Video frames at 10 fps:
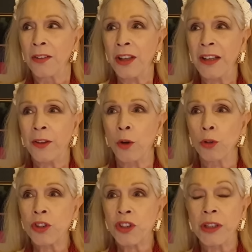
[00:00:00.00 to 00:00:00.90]
They
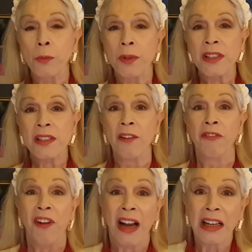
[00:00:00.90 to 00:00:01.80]
thought she was
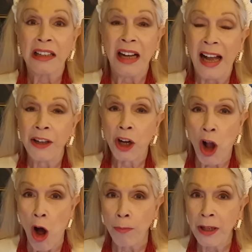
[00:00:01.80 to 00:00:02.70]
vulgar and
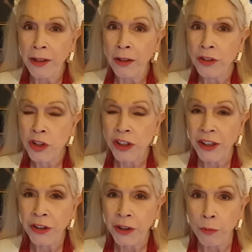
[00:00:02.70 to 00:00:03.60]
common. She
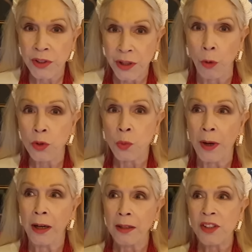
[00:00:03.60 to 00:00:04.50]
didn't use those
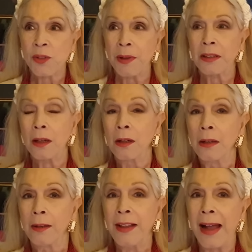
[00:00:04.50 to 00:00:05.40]
words, but
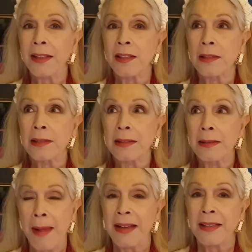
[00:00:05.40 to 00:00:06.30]
that's
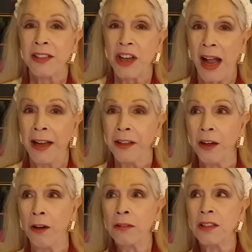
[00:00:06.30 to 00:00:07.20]
the message I
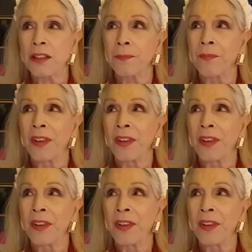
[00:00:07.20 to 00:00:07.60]
got.